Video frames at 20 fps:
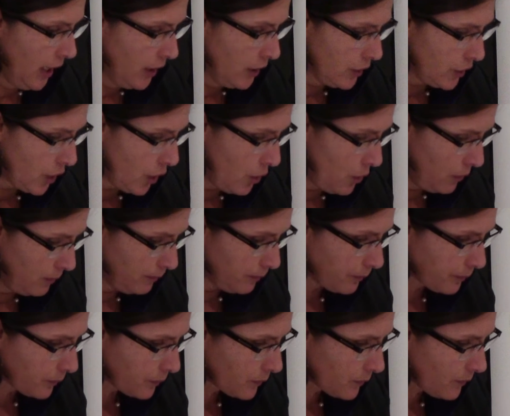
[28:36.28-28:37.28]
So
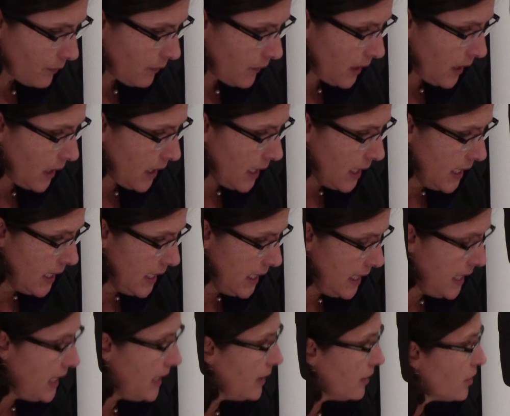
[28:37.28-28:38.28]

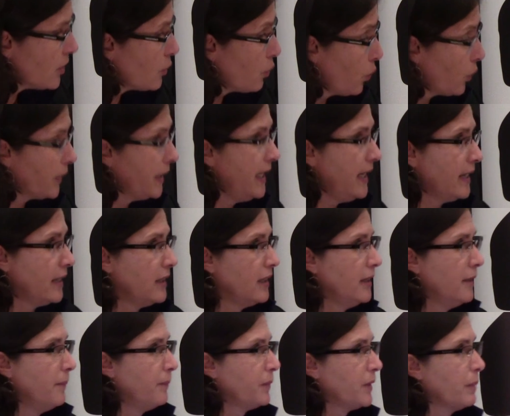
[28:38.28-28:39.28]
he is sworn
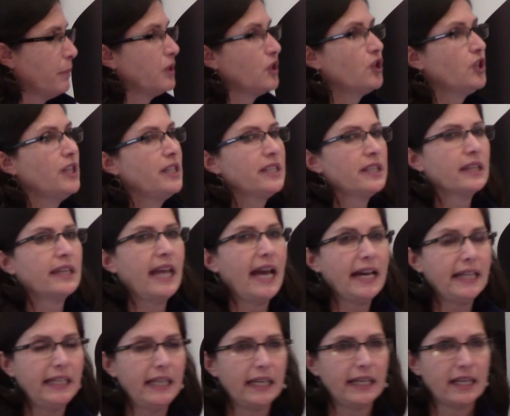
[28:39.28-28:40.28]
in, but
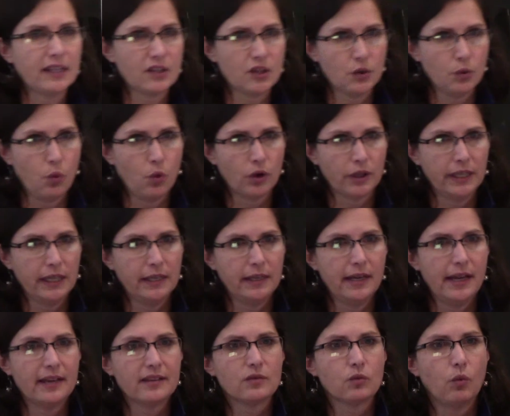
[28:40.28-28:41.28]
Tshisekedi gets sworn
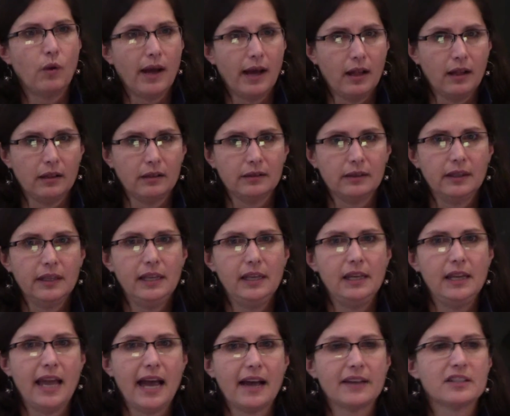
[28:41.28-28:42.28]
in as well.
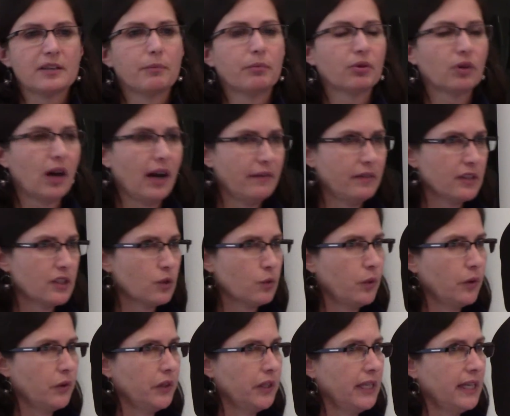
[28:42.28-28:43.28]
He has a private
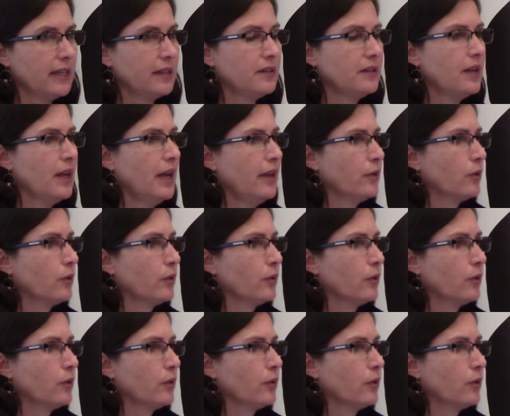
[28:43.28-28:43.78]
swearing in.